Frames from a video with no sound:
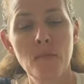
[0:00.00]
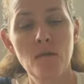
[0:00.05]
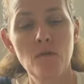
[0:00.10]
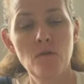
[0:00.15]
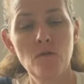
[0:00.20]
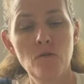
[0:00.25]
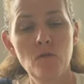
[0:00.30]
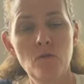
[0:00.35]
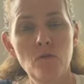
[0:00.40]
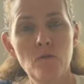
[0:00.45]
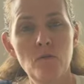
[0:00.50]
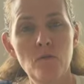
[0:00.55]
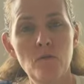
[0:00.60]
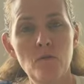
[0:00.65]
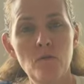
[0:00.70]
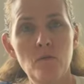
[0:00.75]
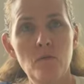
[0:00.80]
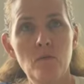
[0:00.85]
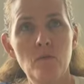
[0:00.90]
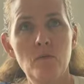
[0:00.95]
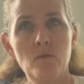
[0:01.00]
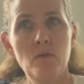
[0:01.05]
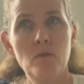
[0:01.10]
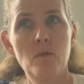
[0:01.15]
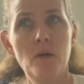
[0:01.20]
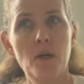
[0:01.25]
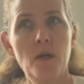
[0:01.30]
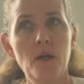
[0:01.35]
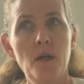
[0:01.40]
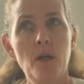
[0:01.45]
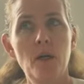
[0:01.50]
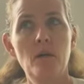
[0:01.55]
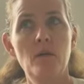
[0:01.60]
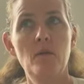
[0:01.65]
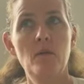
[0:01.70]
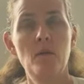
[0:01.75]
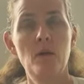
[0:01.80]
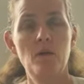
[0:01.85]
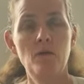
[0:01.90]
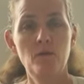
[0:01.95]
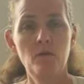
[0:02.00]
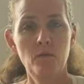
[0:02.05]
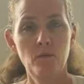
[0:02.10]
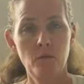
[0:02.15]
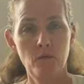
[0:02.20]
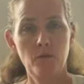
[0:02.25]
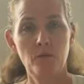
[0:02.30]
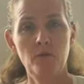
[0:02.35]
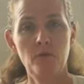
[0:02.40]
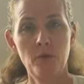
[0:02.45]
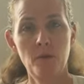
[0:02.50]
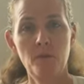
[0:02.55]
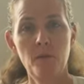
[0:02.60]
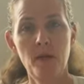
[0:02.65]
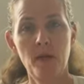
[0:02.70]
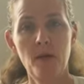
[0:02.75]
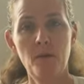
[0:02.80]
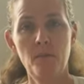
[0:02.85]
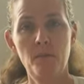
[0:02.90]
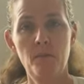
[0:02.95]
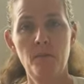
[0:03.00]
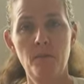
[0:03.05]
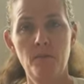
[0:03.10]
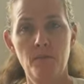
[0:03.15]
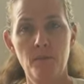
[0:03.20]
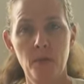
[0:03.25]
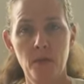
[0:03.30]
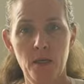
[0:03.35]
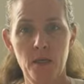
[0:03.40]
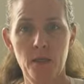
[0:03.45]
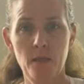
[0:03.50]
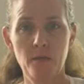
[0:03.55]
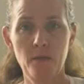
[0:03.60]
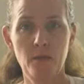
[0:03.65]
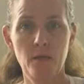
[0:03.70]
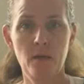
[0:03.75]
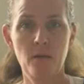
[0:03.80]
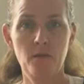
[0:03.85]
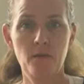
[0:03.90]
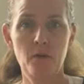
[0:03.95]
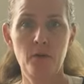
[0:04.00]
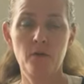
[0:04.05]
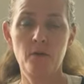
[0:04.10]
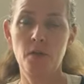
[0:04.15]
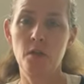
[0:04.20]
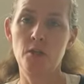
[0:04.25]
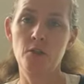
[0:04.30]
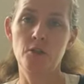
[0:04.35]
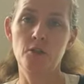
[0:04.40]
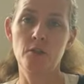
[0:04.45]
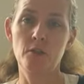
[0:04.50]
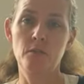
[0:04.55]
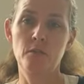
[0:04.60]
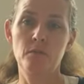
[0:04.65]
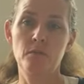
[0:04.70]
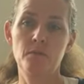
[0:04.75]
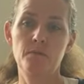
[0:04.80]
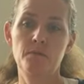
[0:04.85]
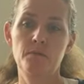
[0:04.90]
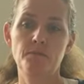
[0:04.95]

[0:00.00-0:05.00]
So, and from that place, that foundation,